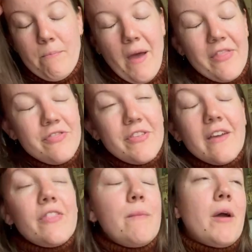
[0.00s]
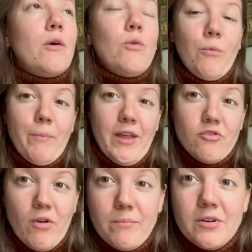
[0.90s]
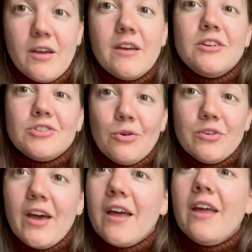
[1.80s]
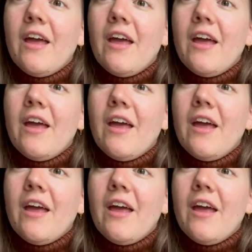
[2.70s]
but I think they might all be dropped shoulder.